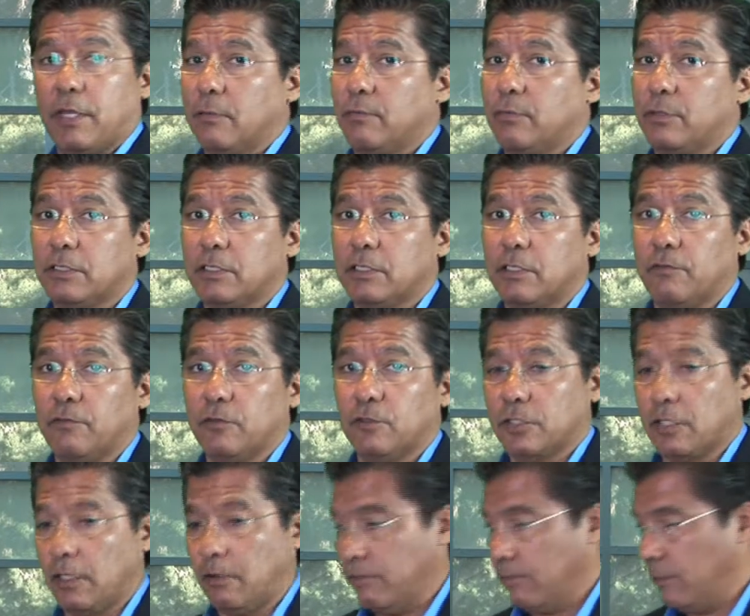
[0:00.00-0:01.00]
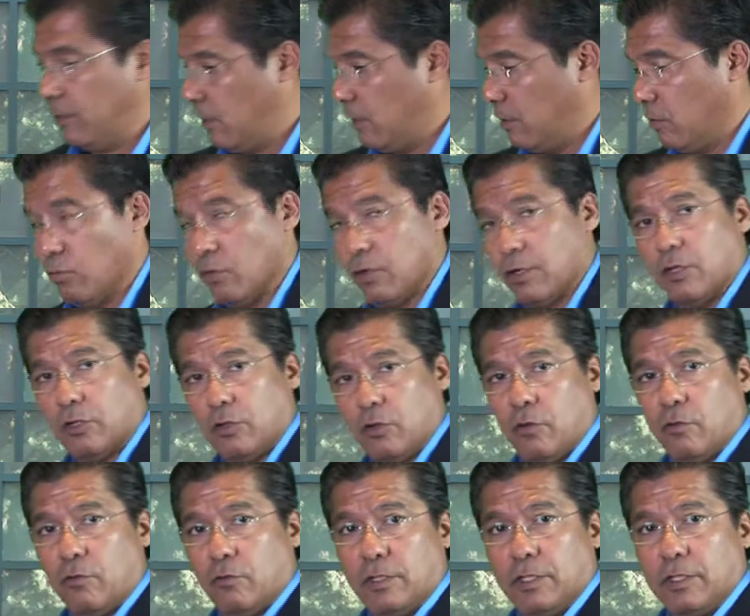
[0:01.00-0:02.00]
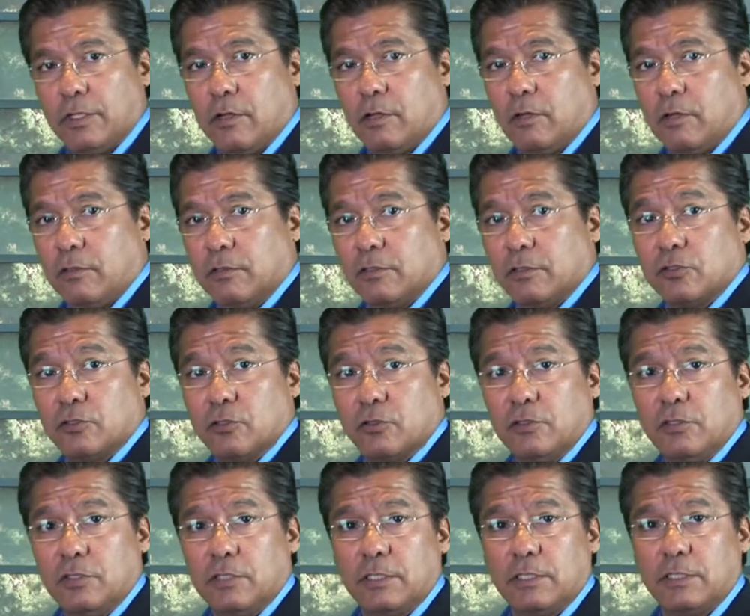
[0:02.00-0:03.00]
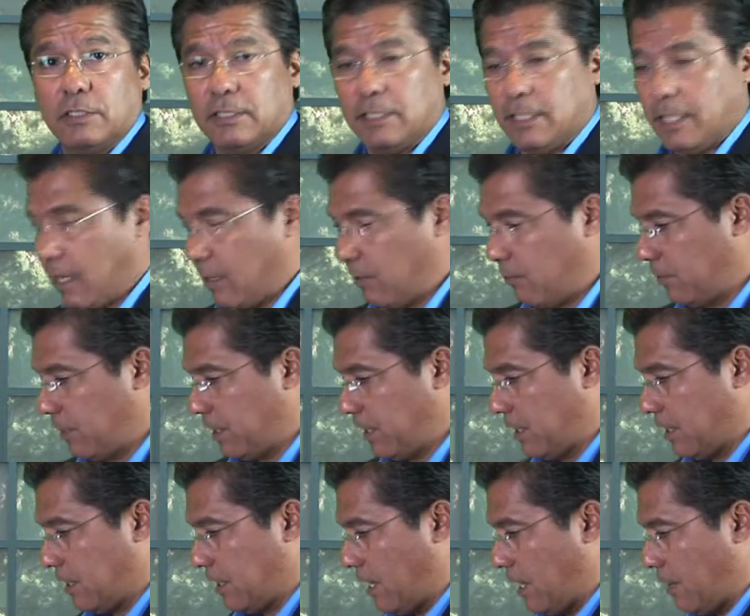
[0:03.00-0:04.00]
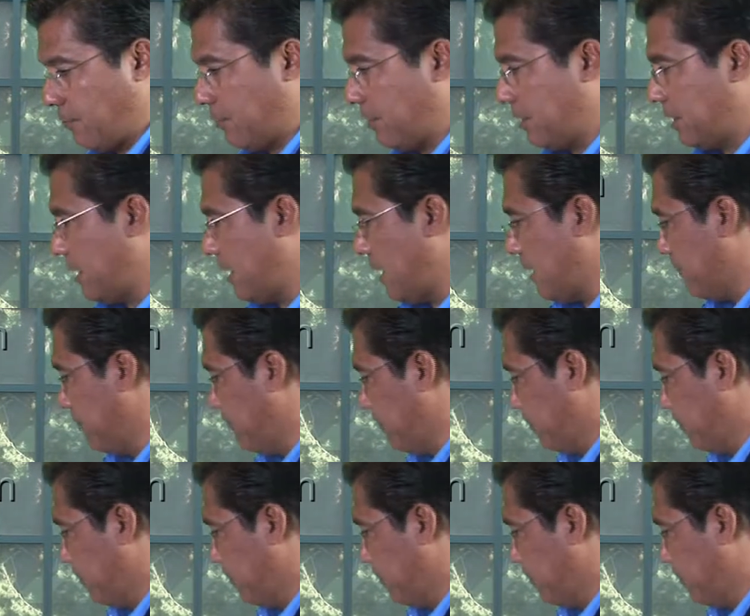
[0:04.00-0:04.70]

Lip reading: up this stuff yourself. We're going to go over it all, and so you can see how we operate that.